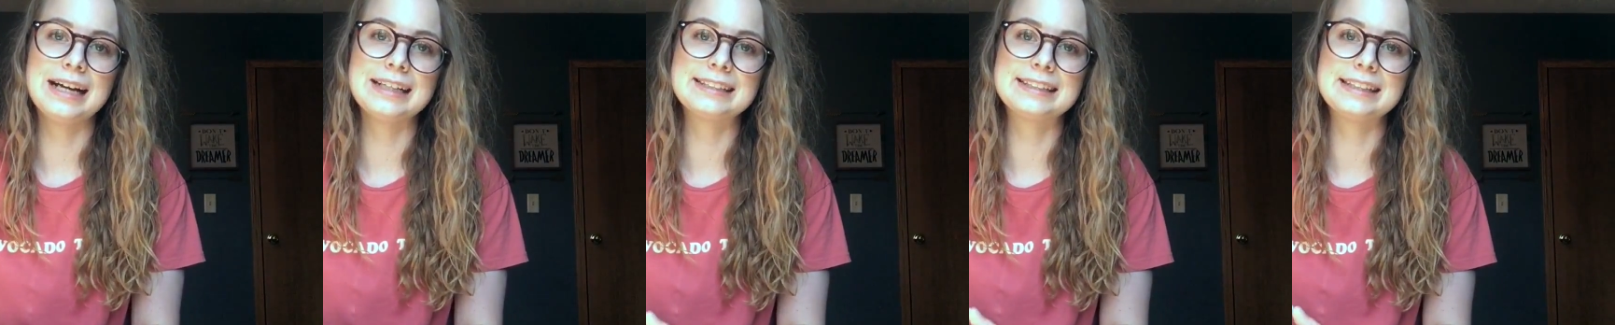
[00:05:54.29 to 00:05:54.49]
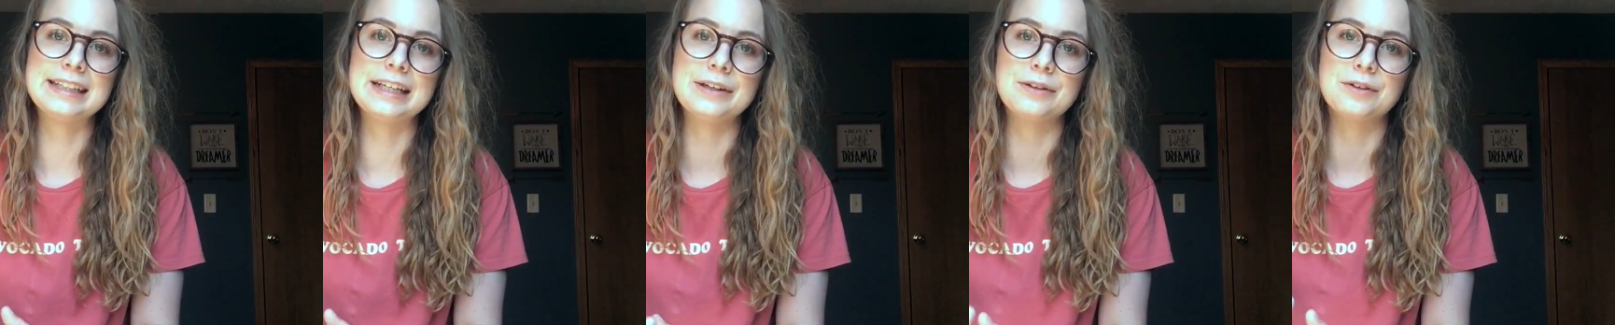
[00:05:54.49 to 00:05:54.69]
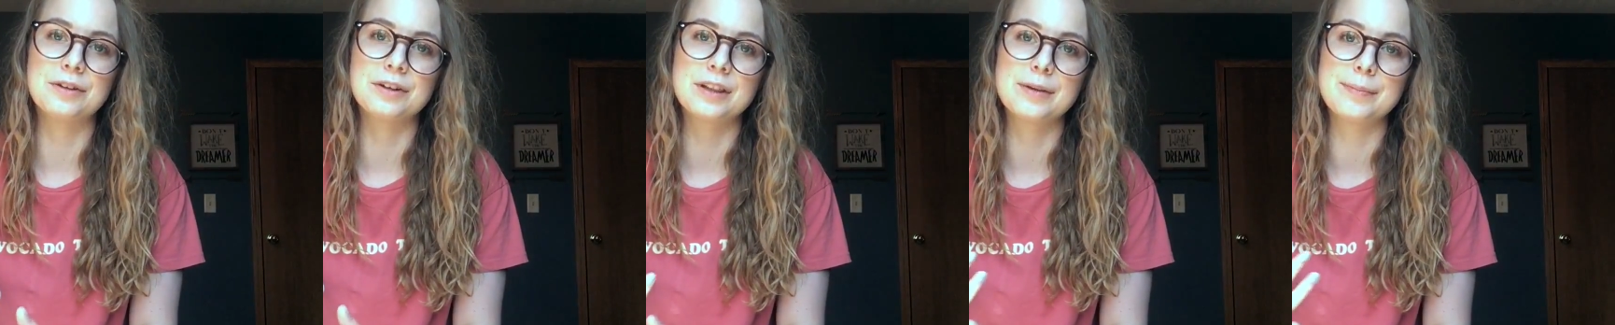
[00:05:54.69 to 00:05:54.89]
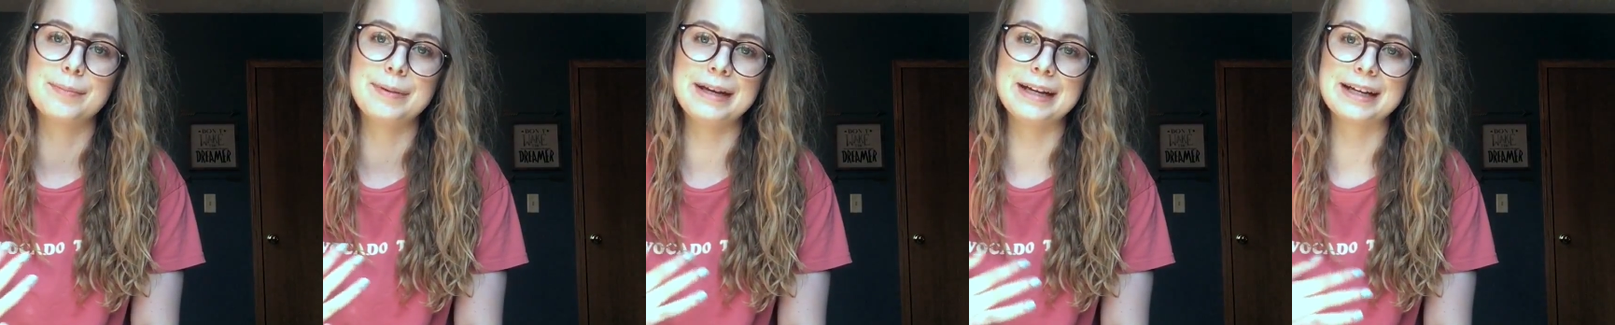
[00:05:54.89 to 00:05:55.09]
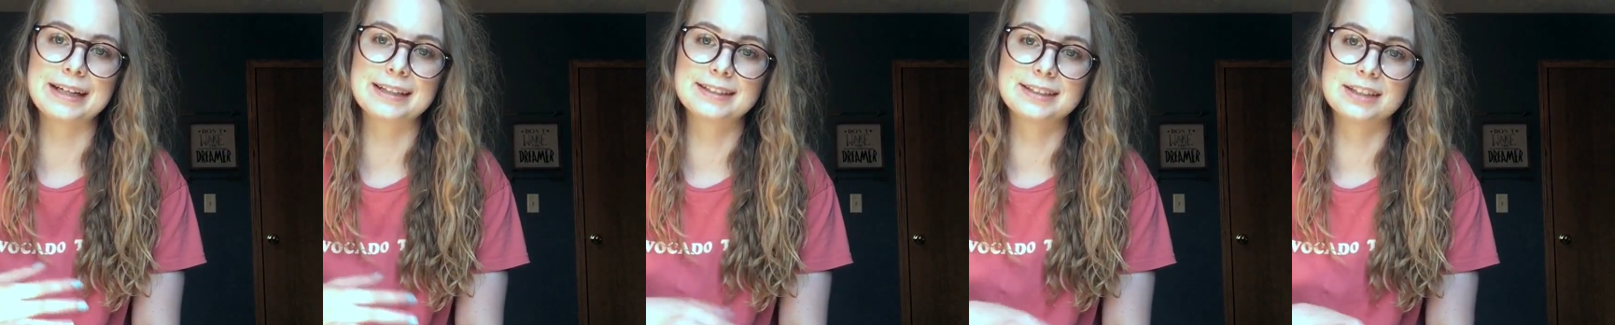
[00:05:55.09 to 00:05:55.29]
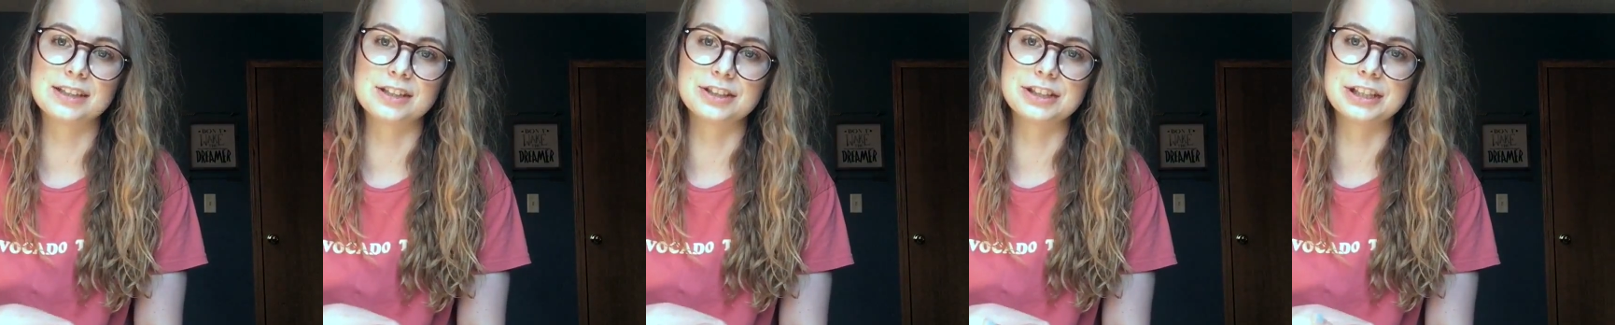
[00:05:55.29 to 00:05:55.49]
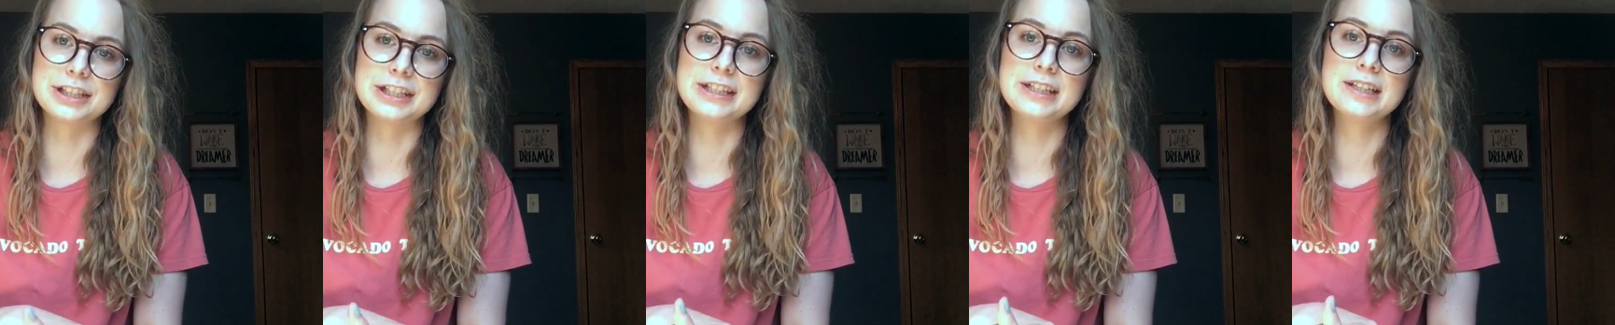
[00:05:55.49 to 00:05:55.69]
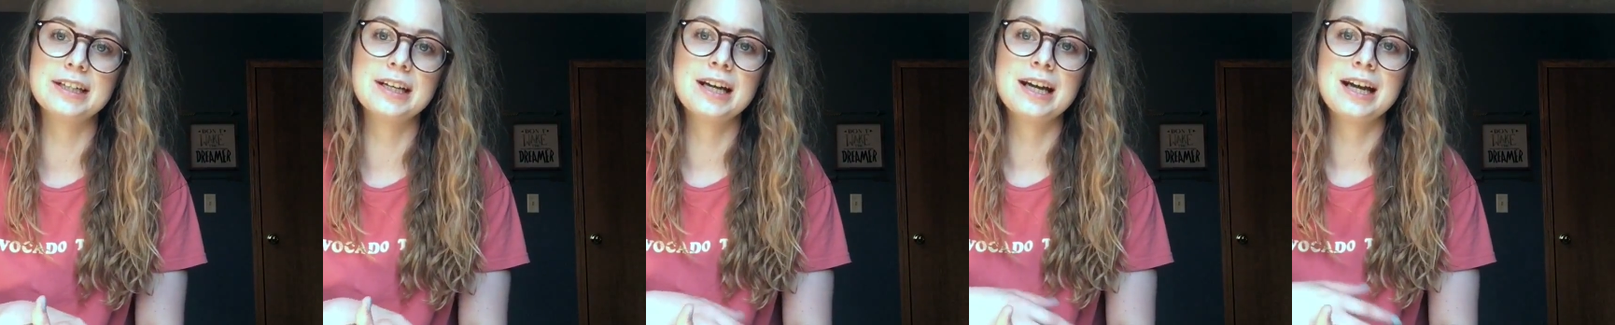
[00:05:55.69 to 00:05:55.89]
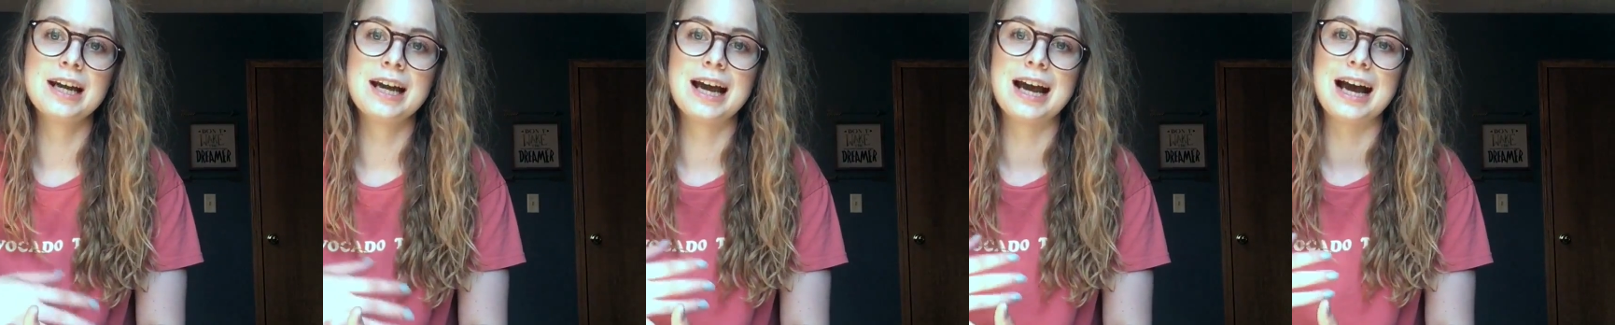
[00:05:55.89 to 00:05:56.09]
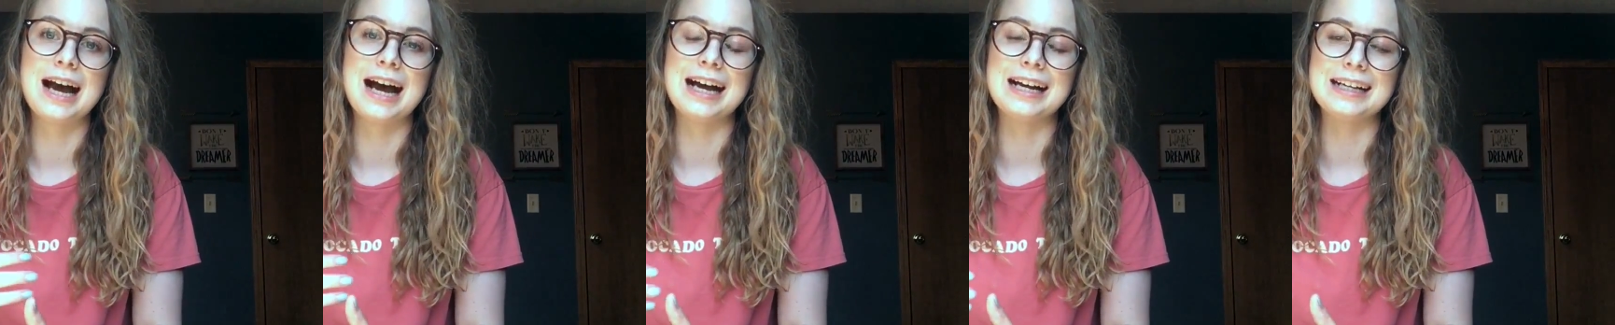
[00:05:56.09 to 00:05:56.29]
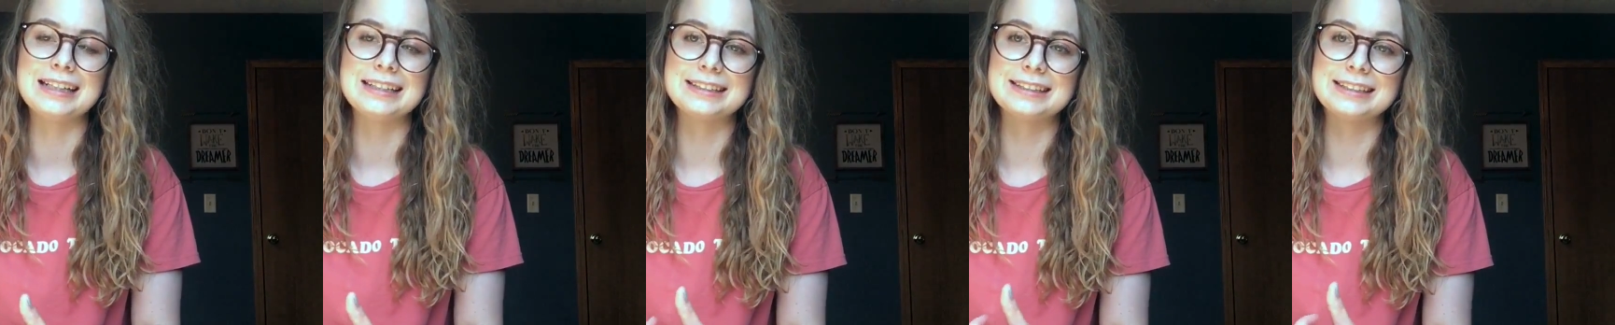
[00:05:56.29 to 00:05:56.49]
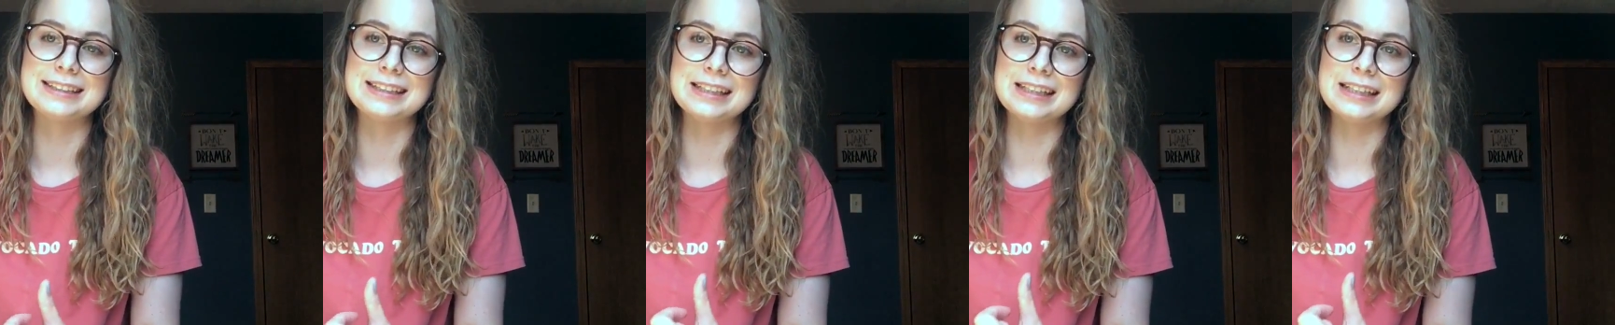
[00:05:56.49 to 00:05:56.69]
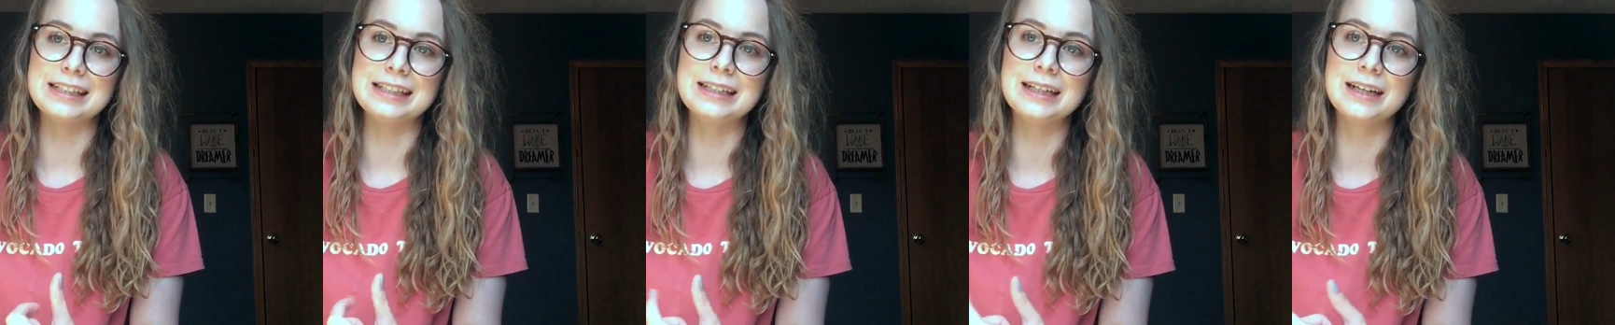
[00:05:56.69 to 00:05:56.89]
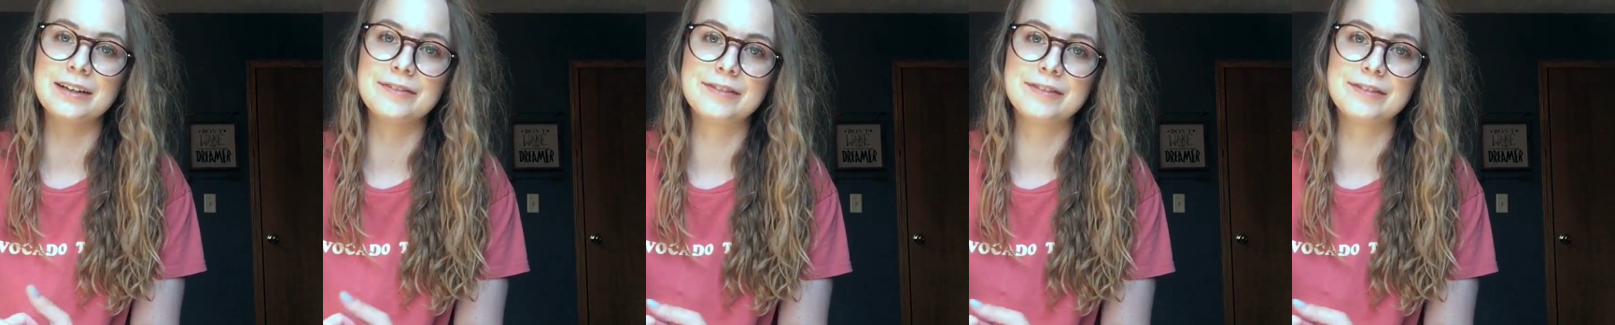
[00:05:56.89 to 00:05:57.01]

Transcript: see an orthopedic surgeon. I see